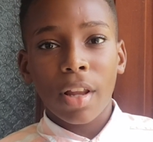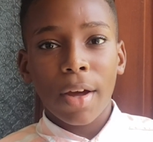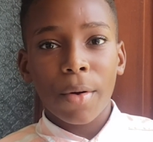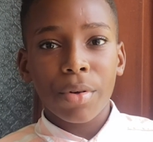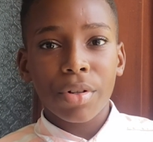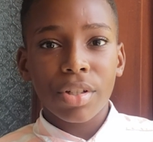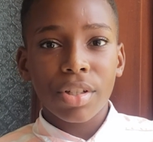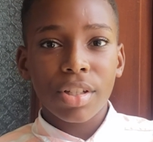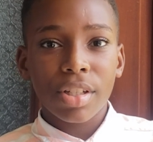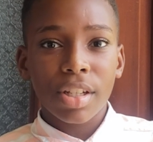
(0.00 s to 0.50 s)
I
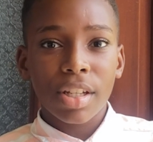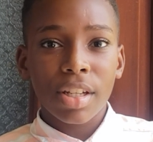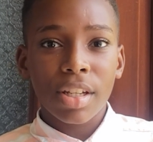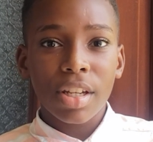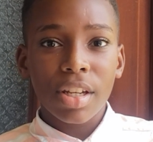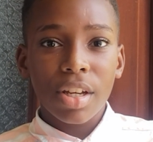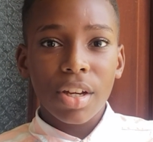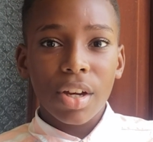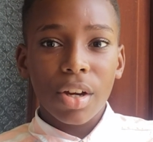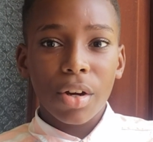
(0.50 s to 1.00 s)
would see
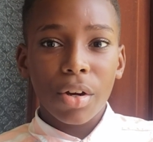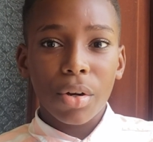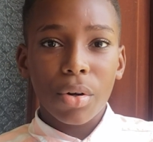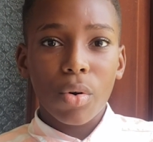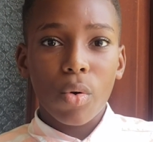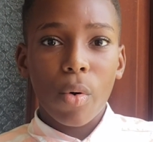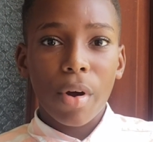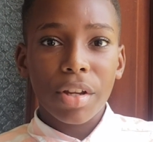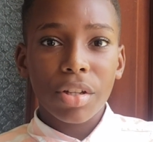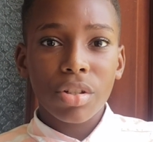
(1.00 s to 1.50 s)
her
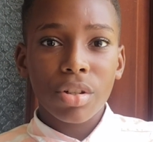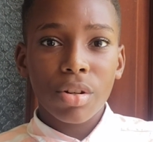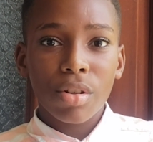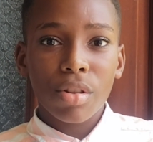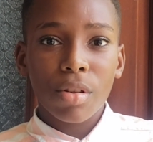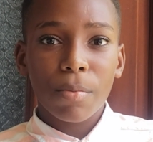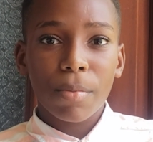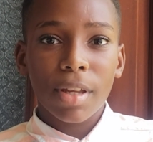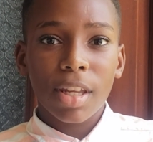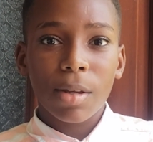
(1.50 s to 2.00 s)
question
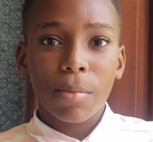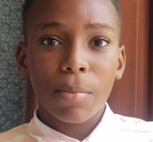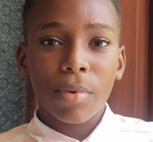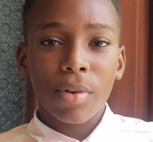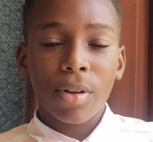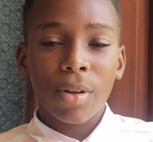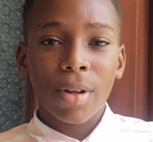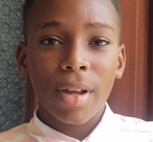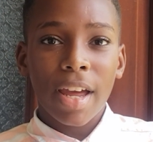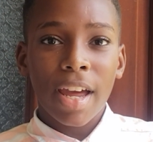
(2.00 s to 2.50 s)
other
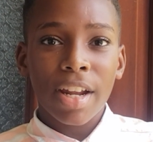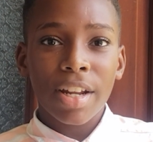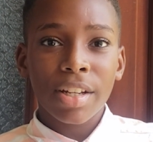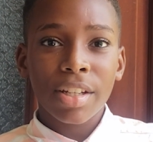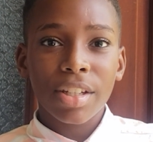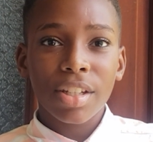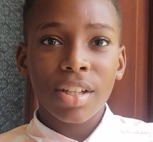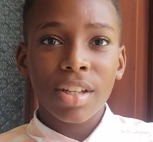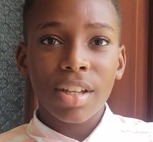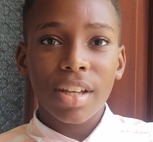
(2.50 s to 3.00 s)
people,
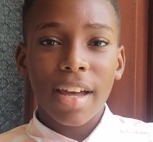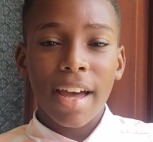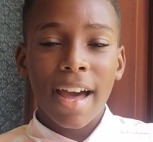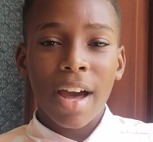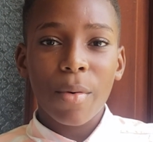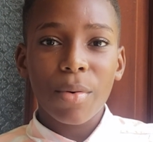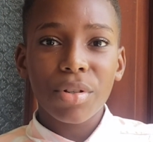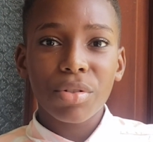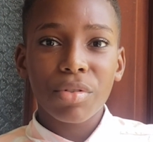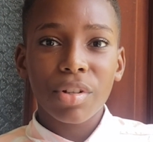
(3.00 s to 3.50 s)
and
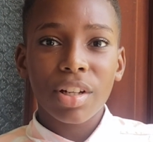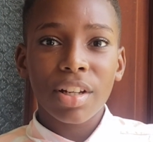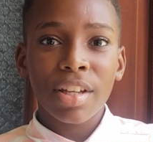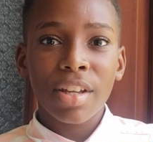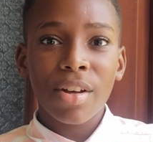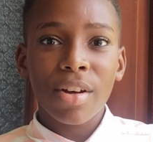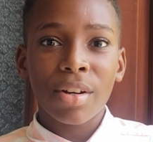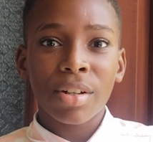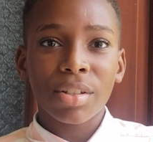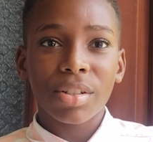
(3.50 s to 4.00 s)
I was really
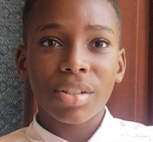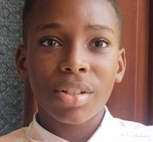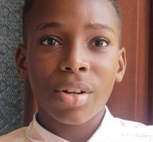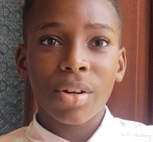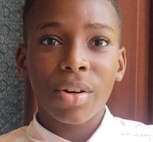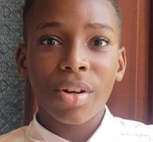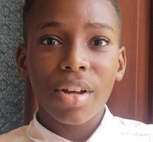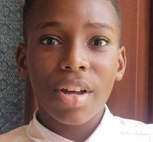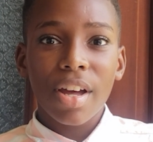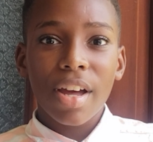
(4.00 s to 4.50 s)
young,
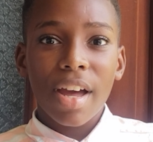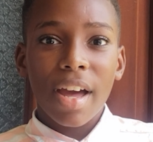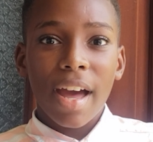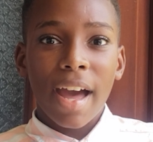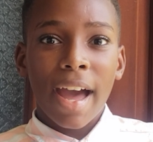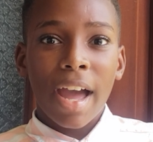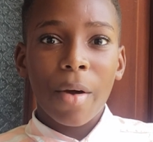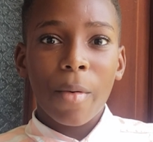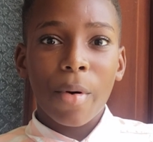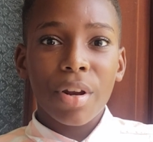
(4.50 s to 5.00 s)
so
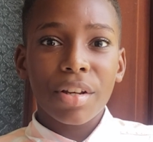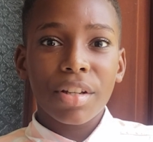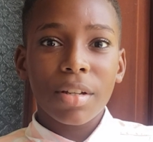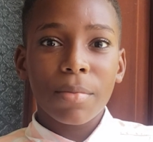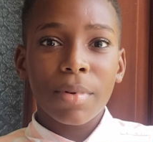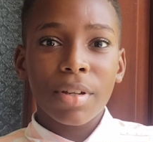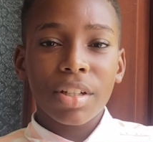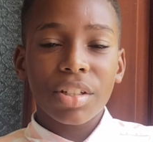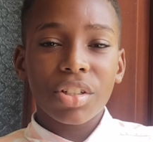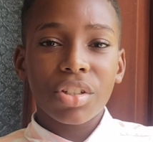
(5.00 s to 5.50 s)
I wanted to
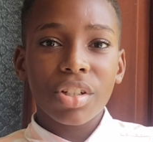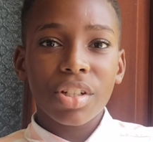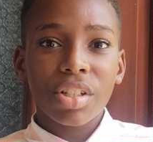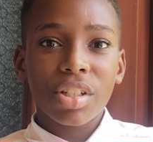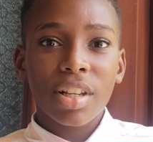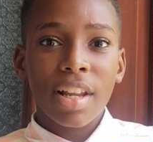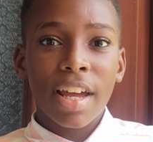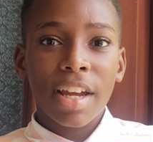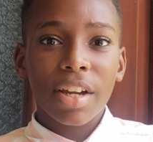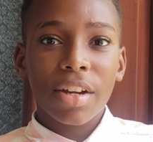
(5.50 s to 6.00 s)
be
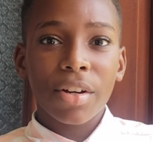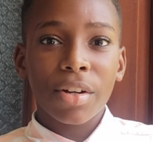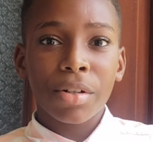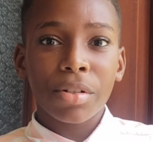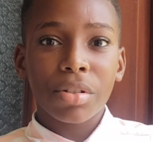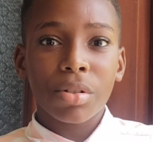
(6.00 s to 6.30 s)
just like her.